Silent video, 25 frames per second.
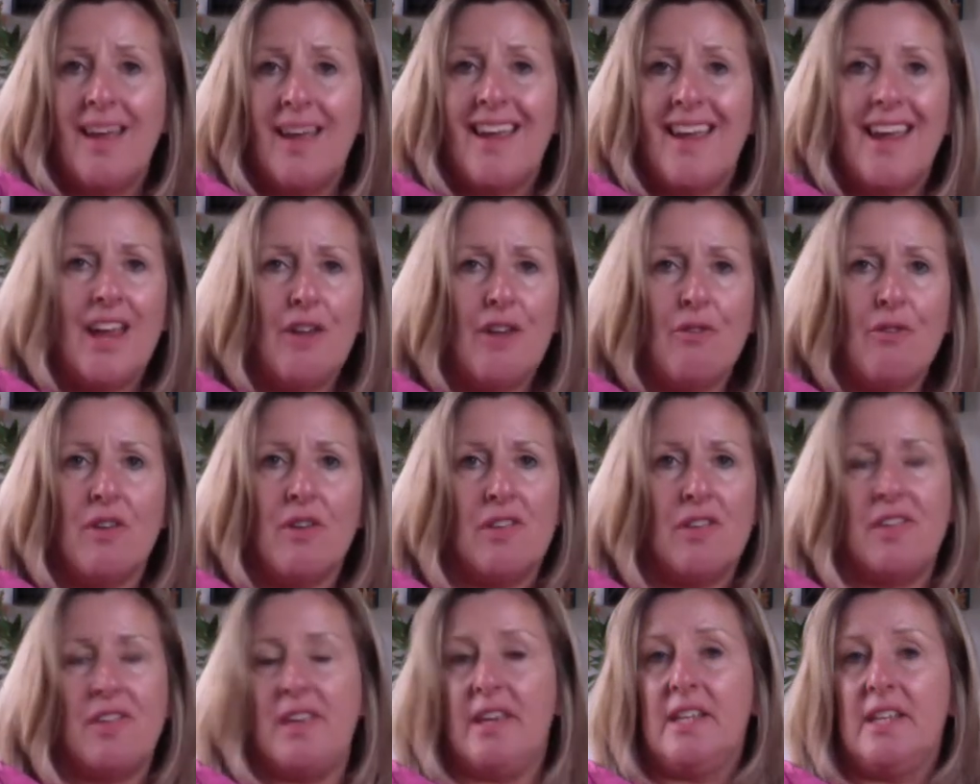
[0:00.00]

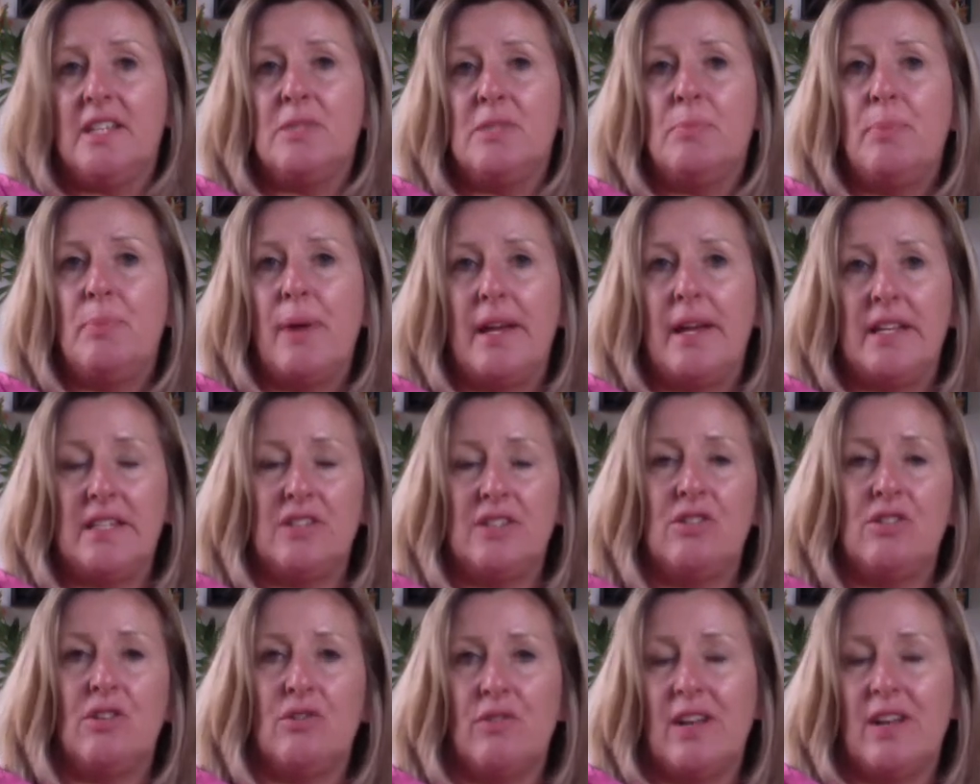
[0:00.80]
Everything is based
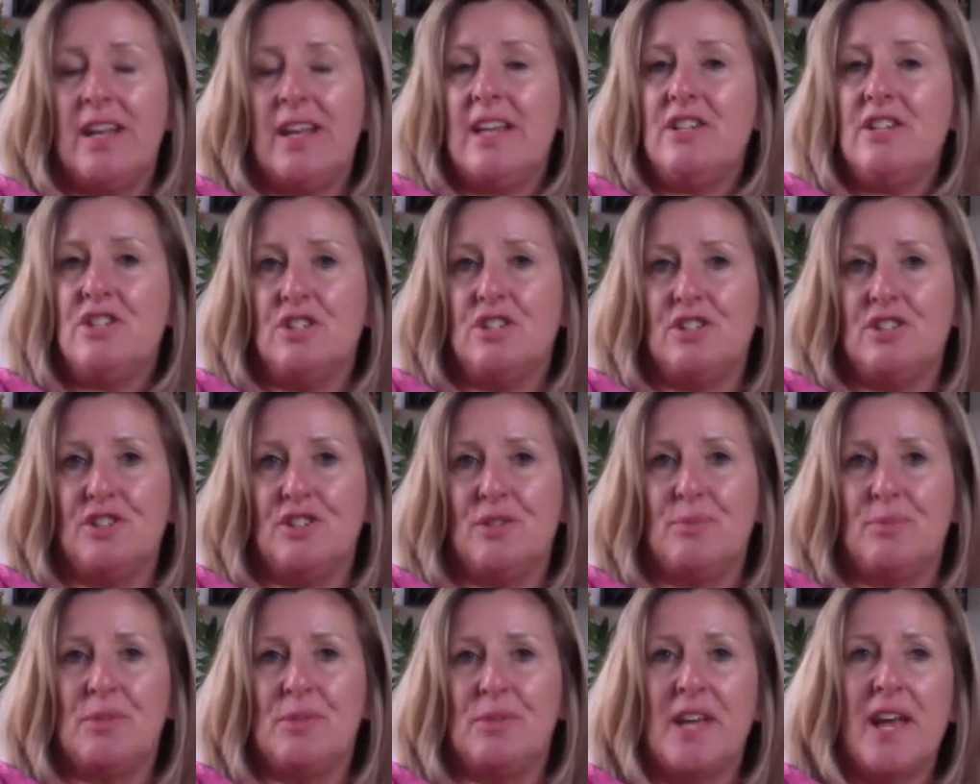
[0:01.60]
on
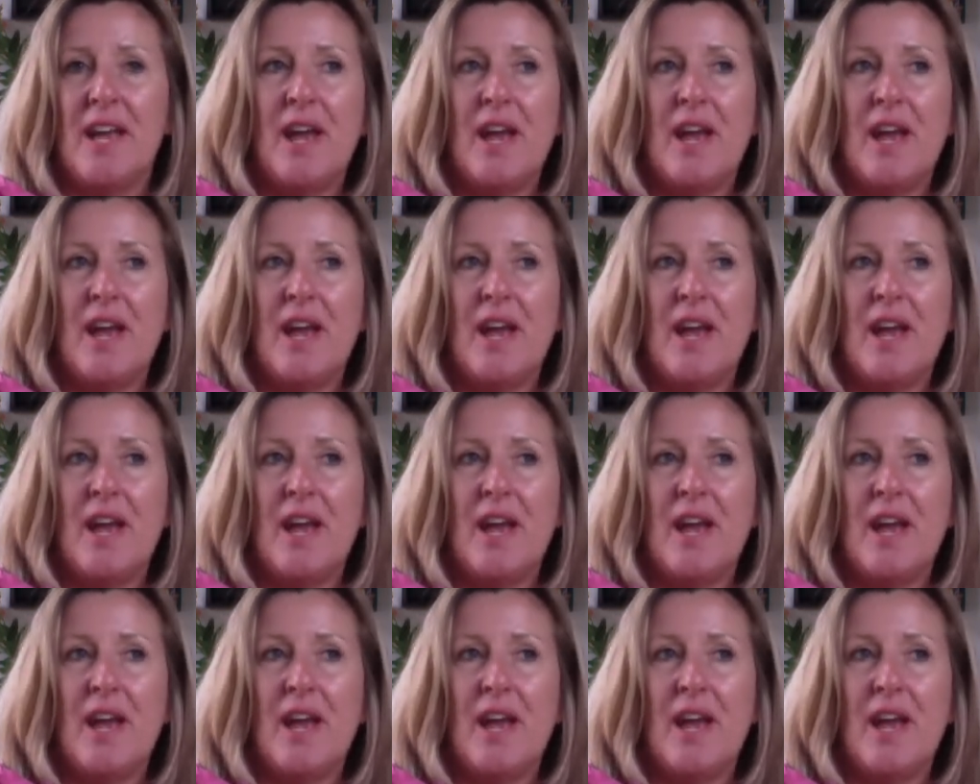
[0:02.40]
relationships.